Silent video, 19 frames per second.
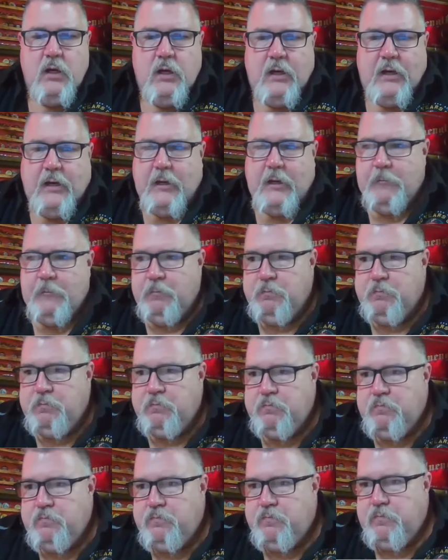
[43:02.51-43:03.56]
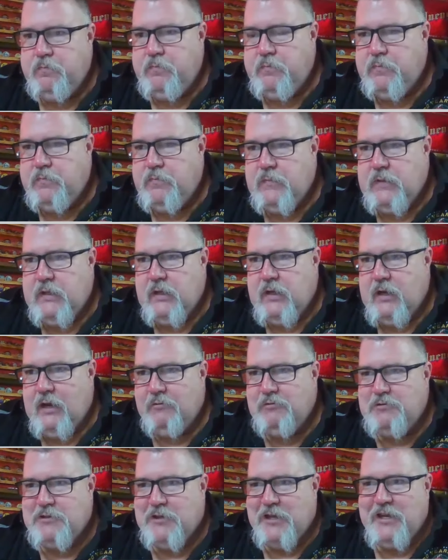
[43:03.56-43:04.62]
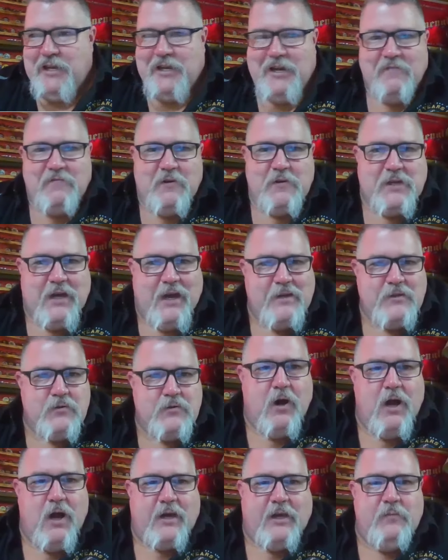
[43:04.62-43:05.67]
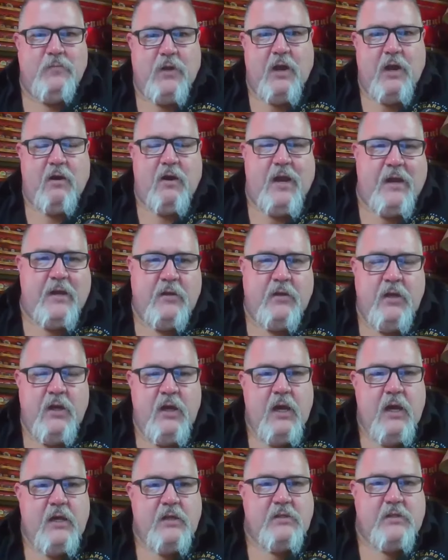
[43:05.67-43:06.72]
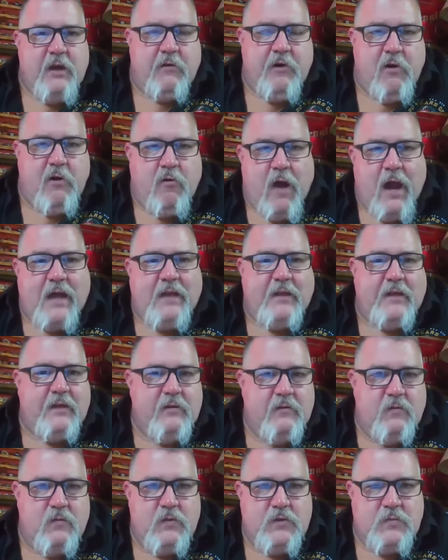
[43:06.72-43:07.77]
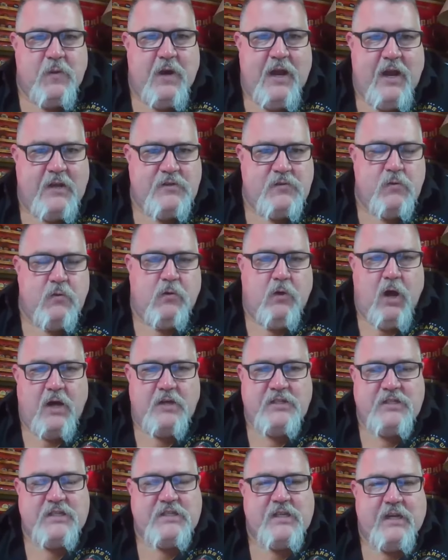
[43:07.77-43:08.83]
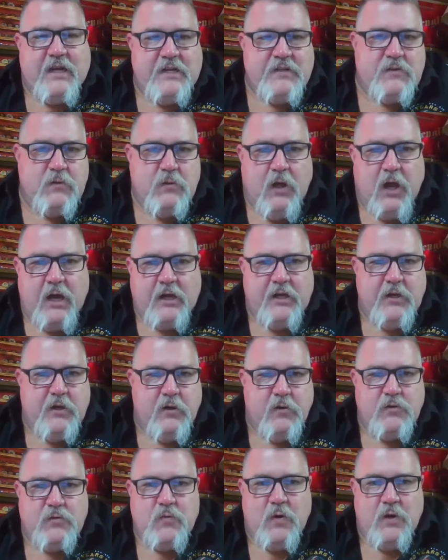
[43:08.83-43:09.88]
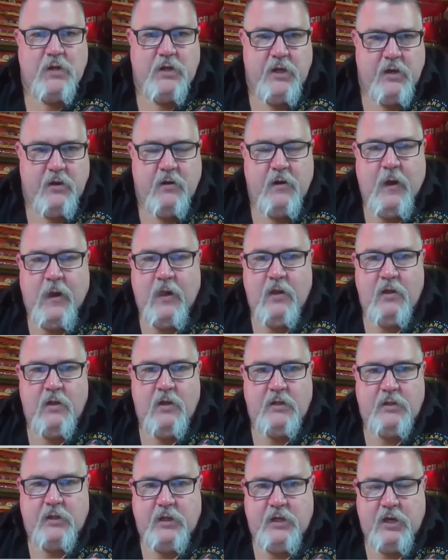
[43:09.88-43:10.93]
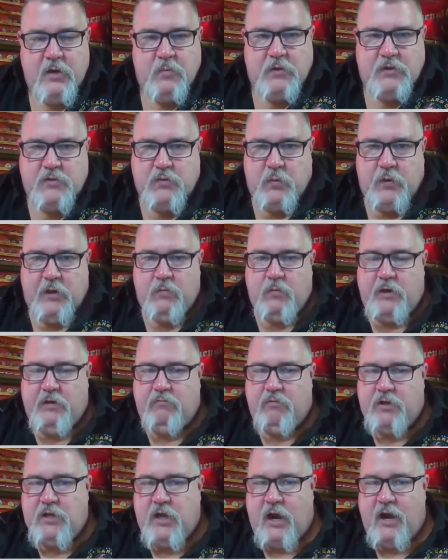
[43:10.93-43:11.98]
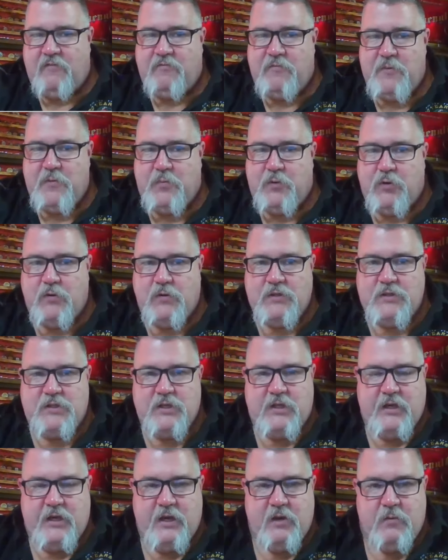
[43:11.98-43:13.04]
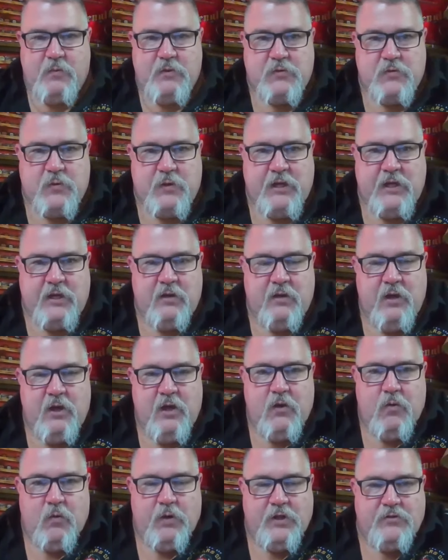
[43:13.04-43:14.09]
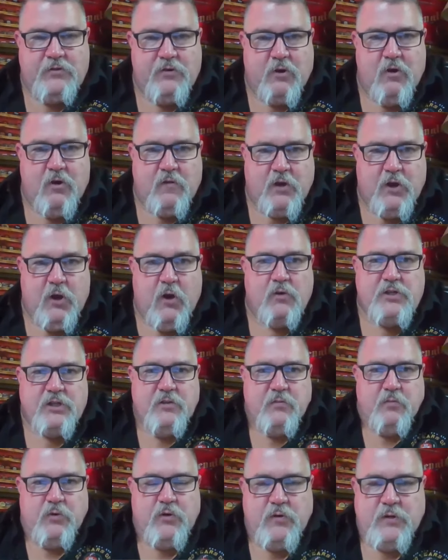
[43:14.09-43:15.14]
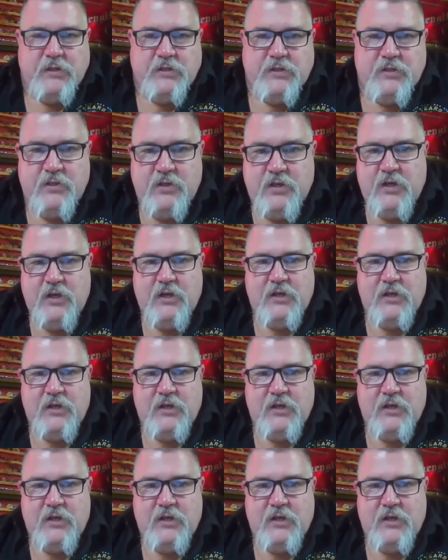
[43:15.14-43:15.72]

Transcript: Um, I was lucky enough. I was a high hockey player. I had Terry O'Reilly was my high school assistant high school hockey coach one year. The year between when he retired from the Bruins and the year between when he took over coaching the Bruins.